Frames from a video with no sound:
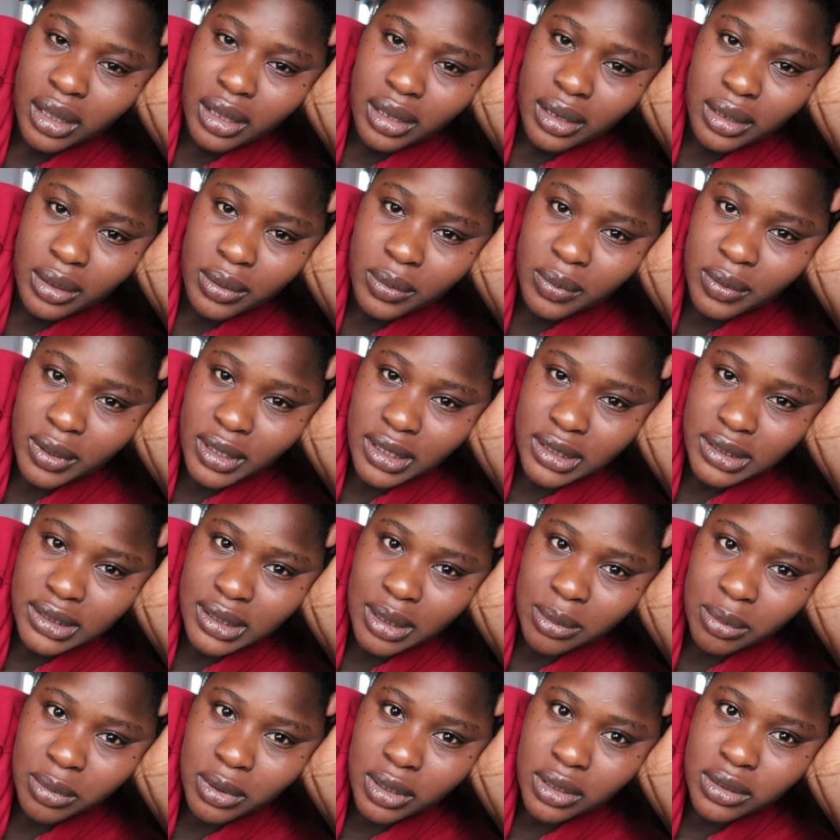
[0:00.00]

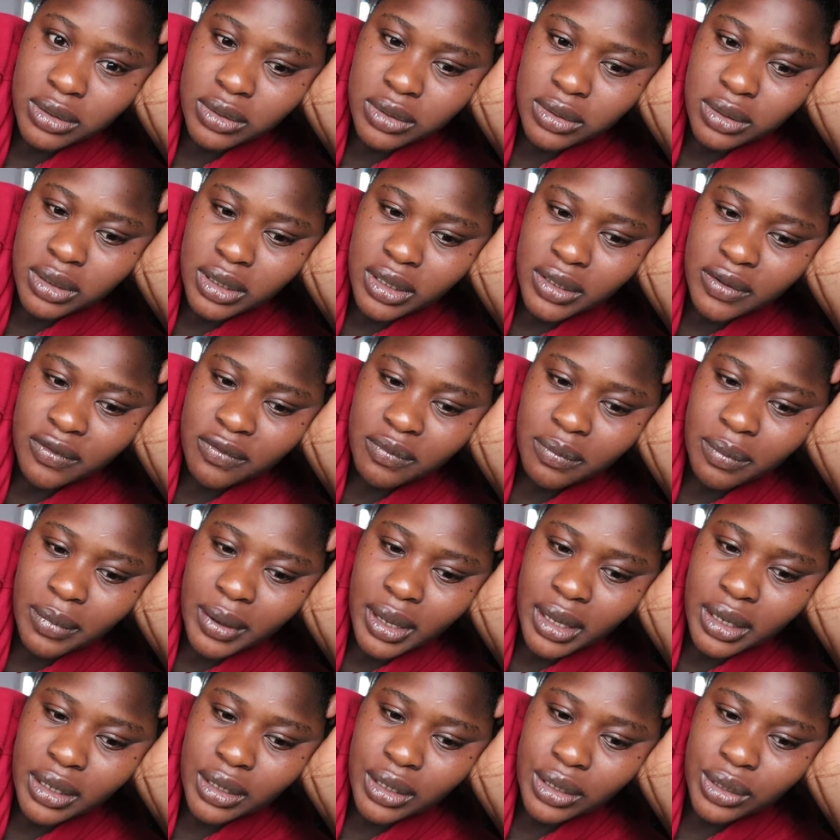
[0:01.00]
Anyways, I'm going to leave
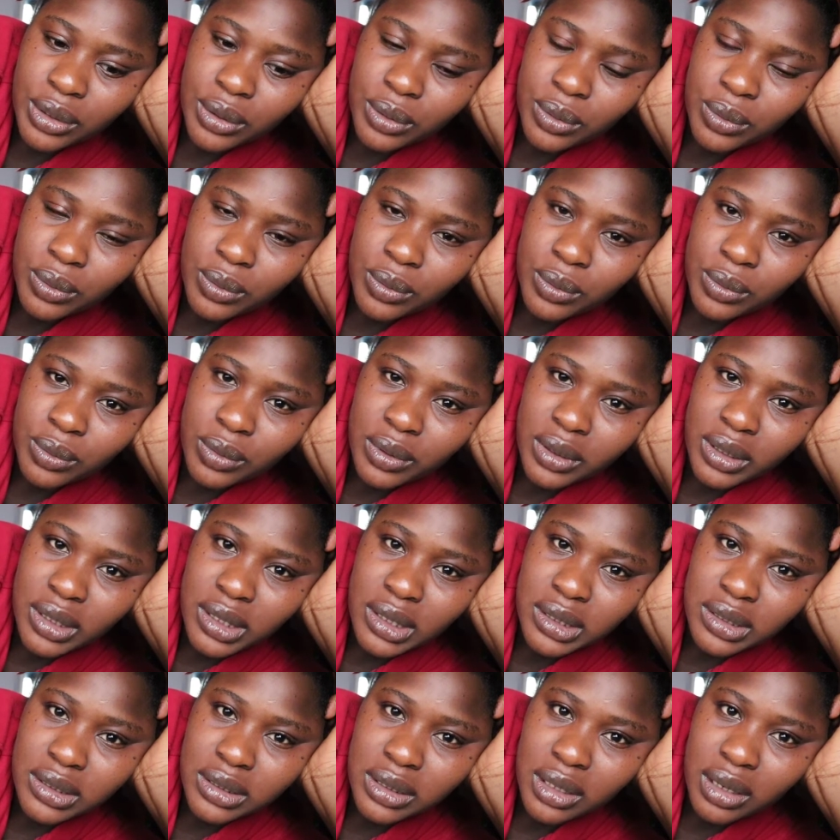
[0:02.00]
my new
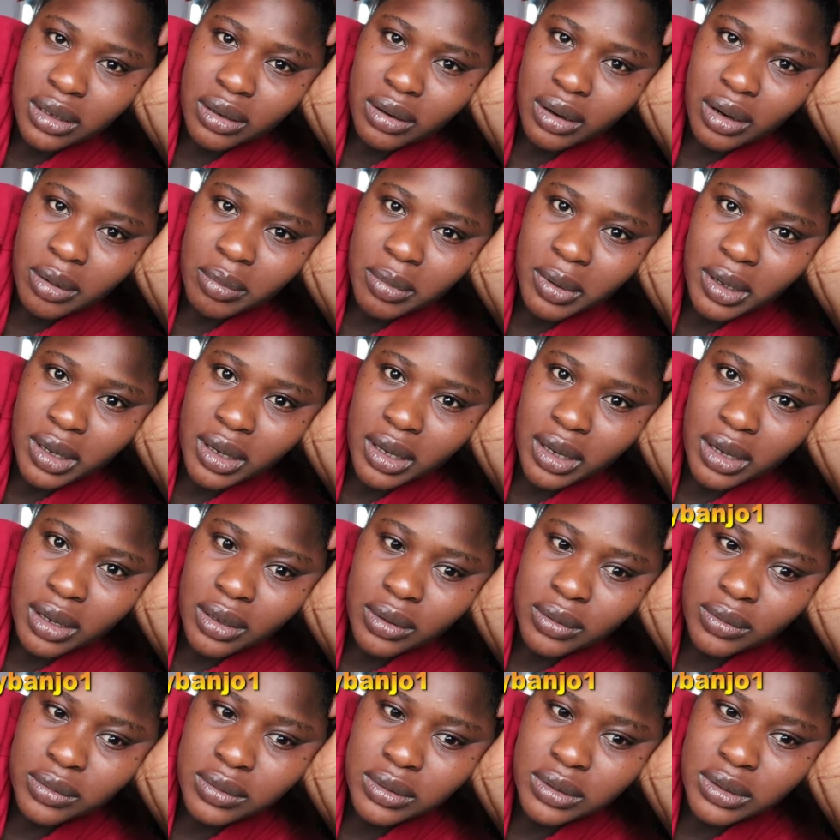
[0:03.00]
Instagram
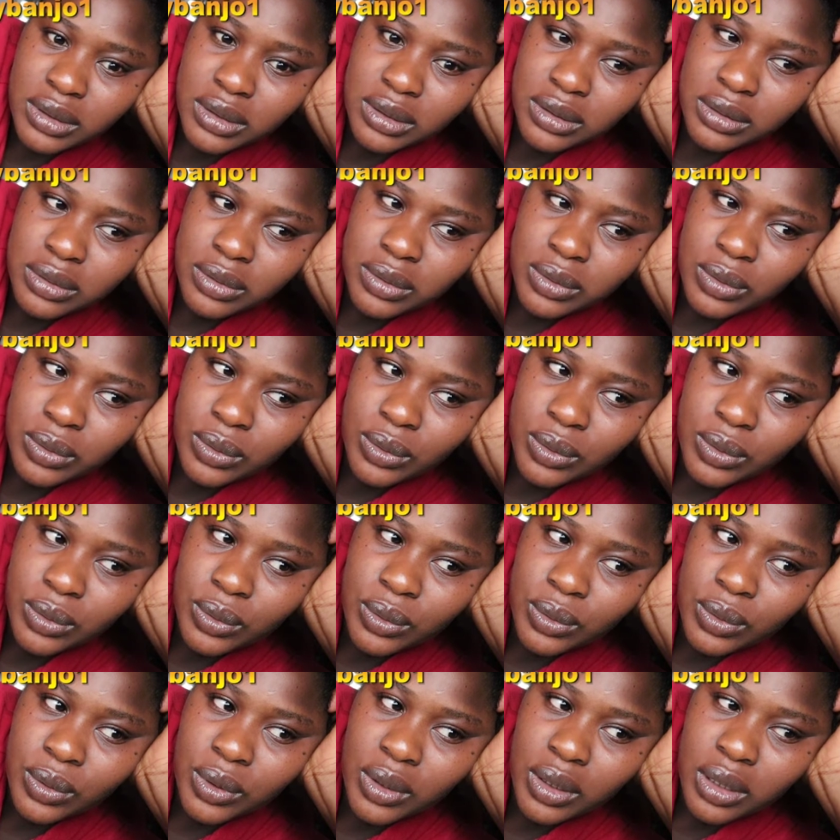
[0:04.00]
account,
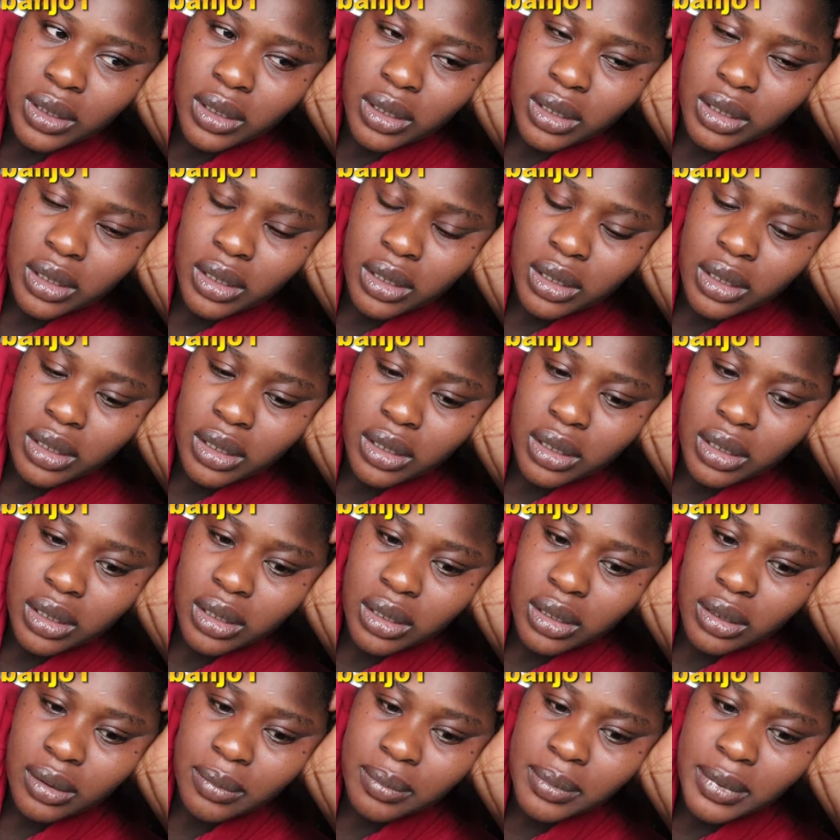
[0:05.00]
so
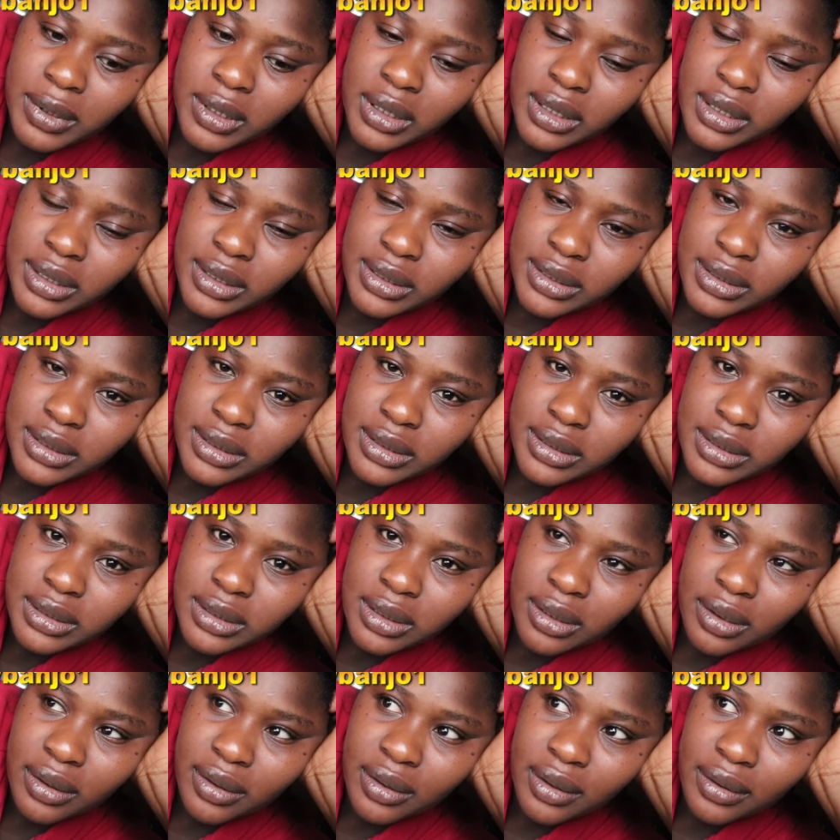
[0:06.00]

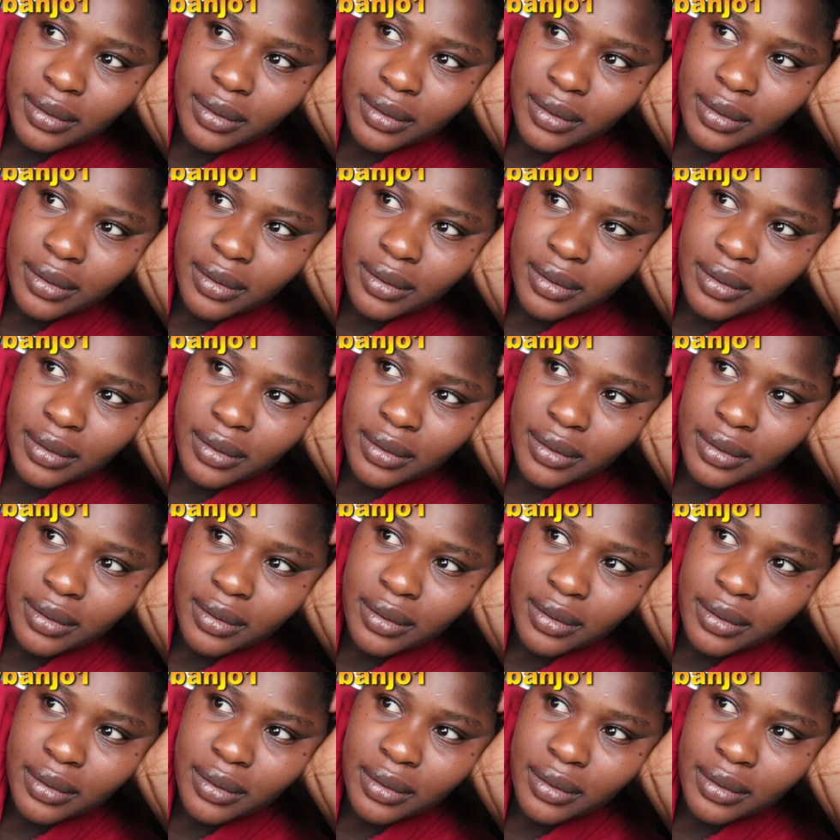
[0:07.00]
please,